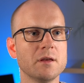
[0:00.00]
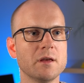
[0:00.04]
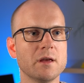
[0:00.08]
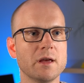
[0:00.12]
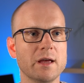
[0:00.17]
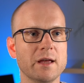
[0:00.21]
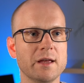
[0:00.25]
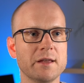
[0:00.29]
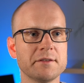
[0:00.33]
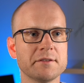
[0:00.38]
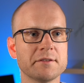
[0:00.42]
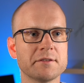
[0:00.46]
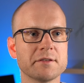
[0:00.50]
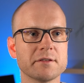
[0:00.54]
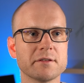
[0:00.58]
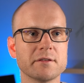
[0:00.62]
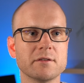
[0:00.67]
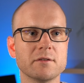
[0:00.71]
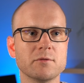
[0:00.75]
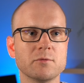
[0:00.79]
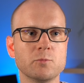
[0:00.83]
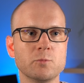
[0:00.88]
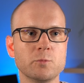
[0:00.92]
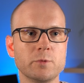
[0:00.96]
and
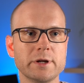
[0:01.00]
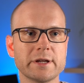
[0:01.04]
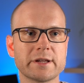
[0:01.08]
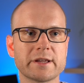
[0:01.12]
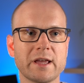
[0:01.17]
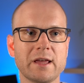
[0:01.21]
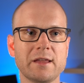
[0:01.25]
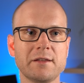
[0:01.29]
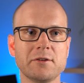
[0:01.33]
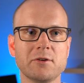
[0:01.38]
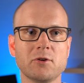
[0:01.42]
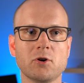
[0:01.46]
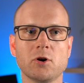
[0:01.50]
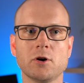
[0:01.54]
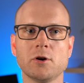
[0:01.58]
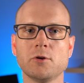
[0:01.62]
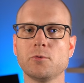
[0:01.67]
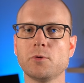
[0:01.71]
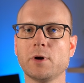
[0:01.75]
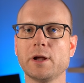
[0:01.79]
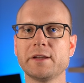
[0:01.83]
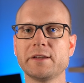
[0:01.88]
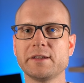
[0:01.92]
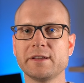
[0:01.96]
we can
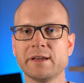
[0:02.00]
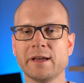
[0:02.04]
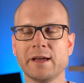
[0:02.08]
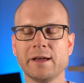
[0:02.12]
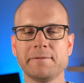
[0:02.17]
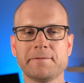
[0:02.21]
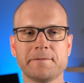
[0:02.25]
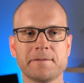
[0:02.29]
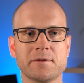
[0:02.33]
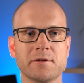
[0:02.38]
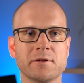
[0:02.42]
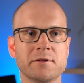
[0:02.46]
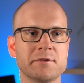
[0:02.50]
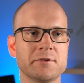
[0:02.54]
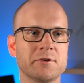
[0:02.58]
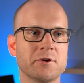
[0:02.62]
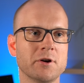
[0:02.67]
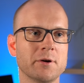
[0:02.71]
already have an